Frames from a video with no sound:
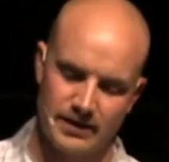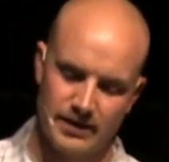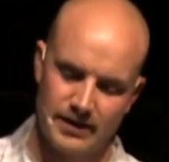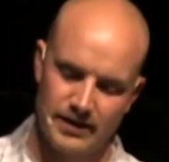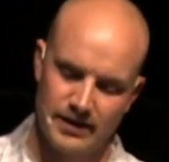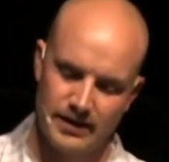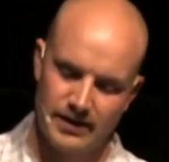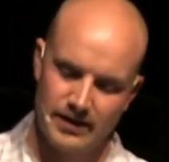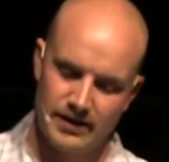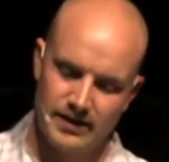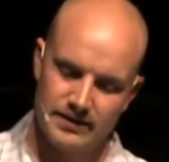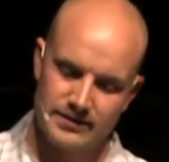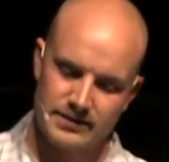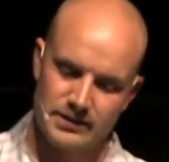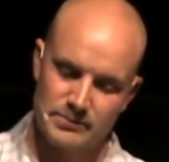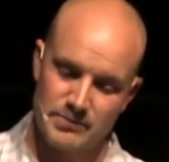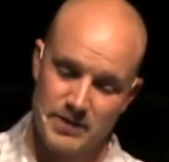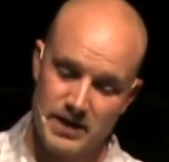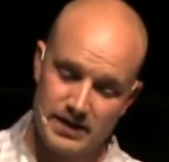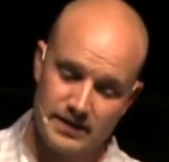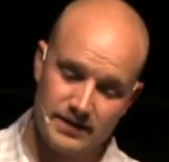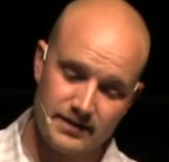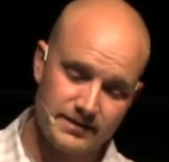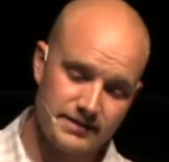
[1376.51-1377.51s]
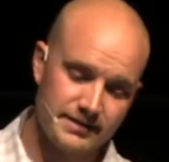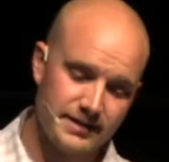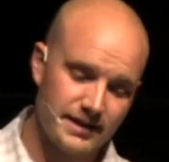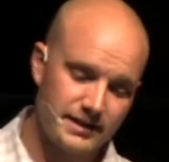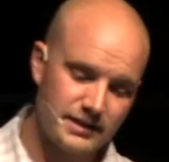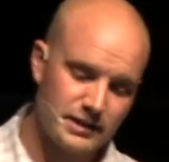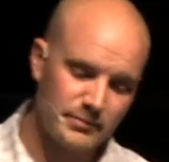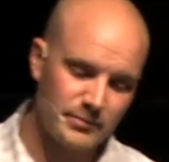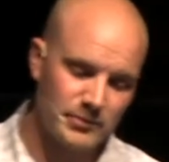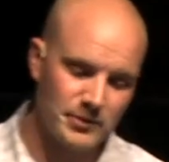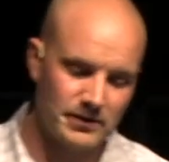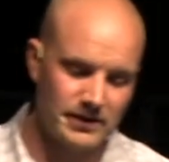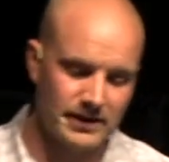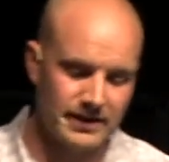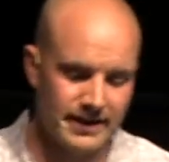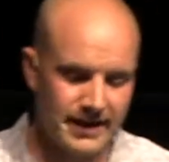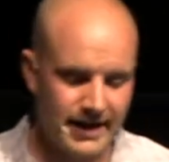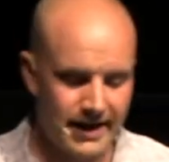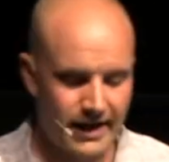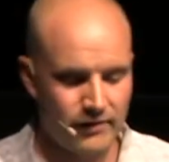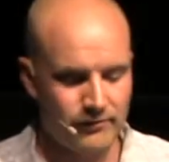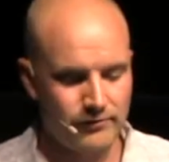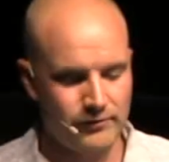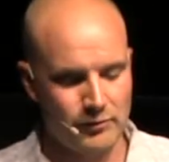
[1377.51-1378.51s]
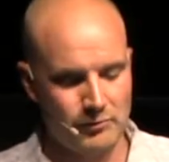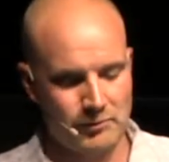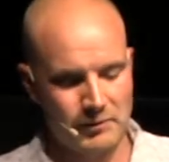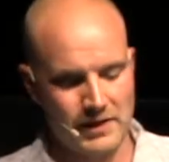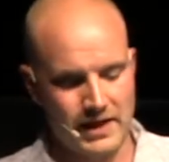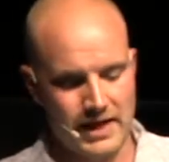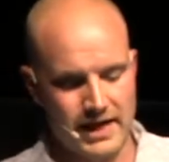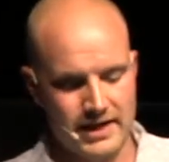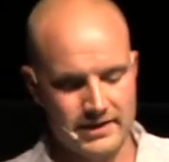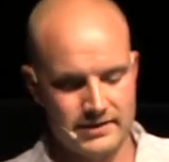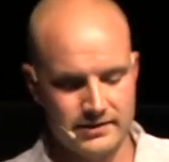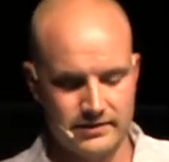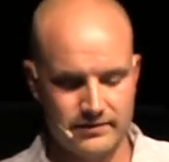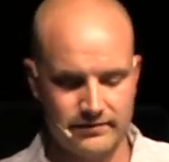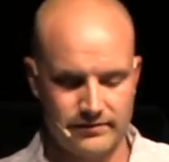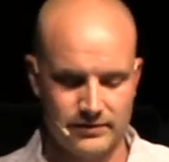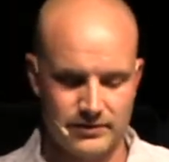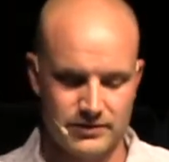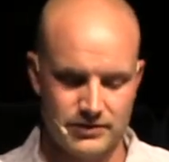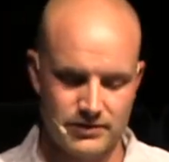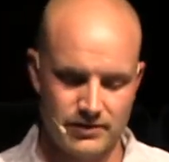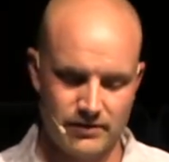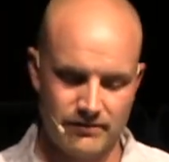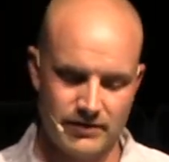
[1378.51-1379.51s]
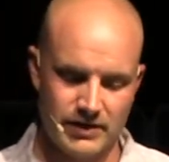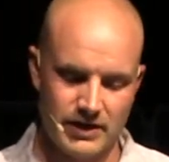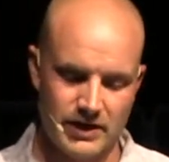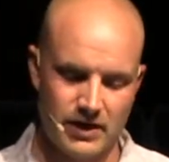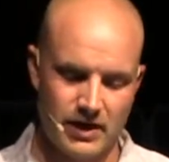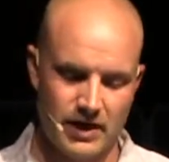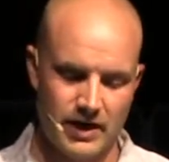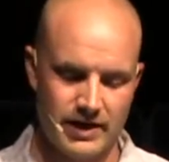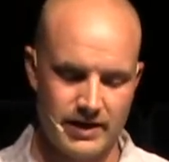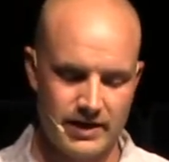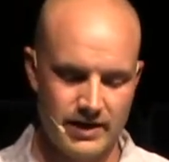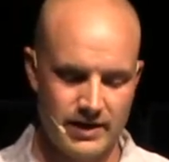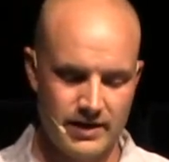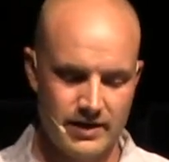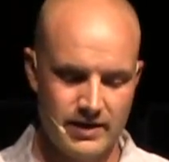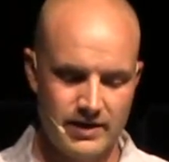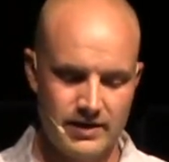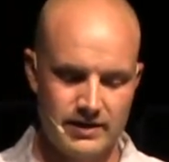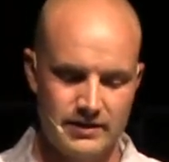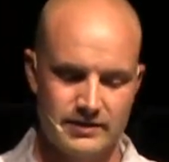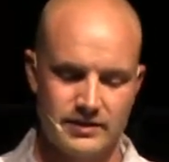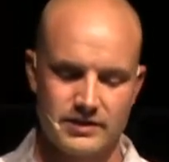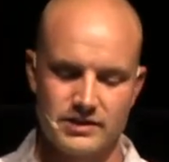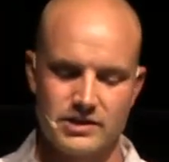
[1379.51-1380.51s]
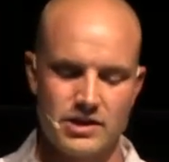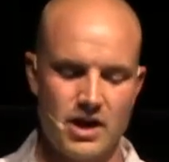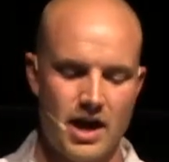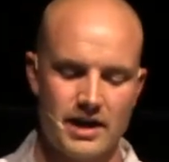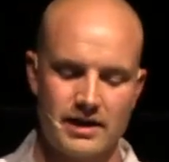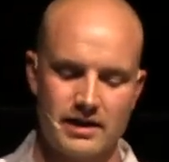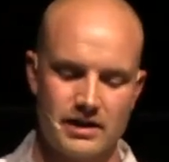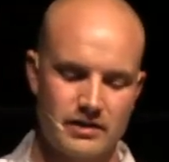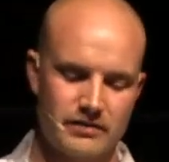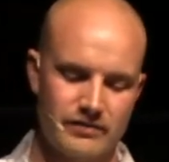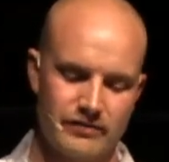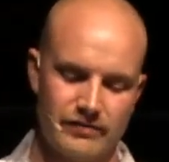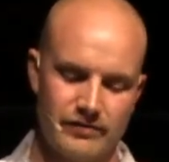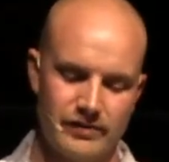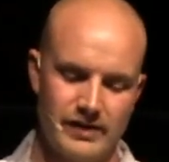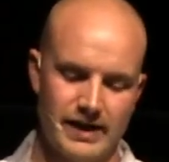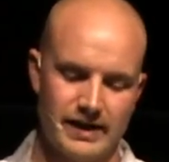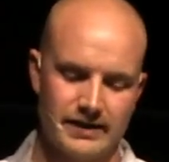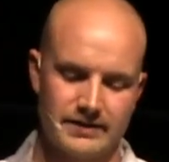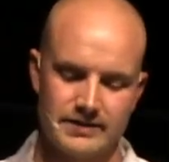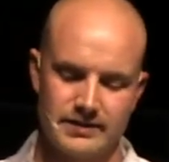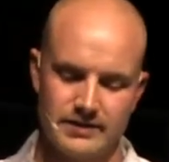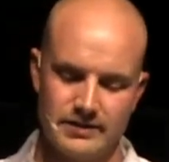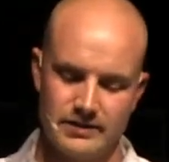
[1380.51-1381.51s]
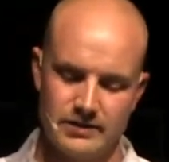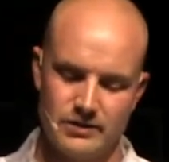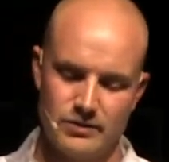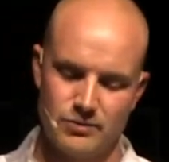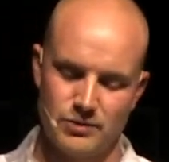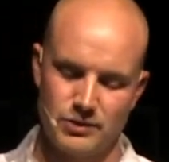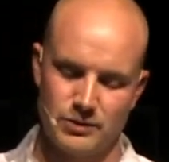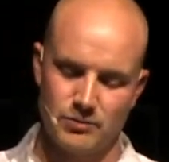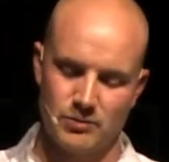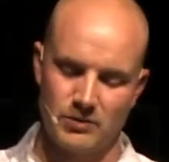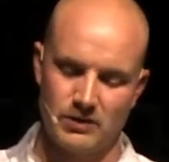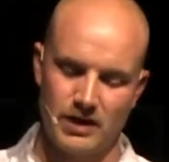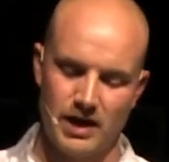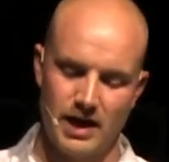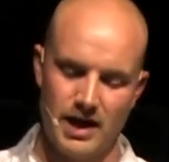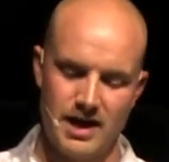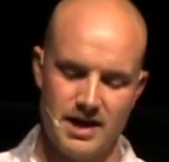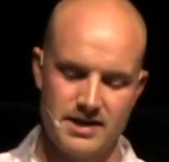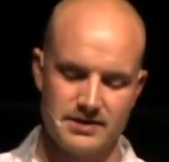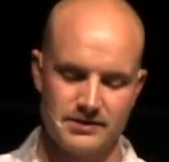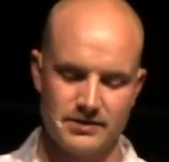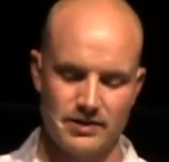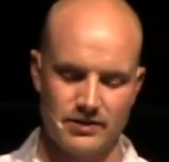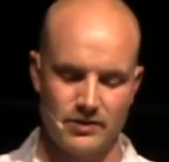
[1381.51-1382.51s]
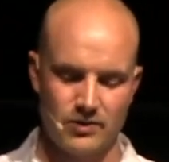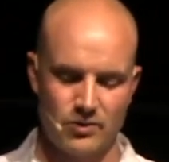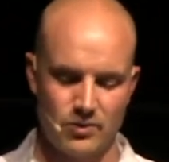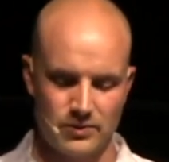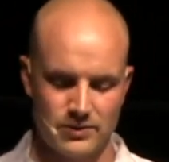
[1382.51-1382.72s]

It says, making sensible and careful plans for serving God does not conflict with reliance on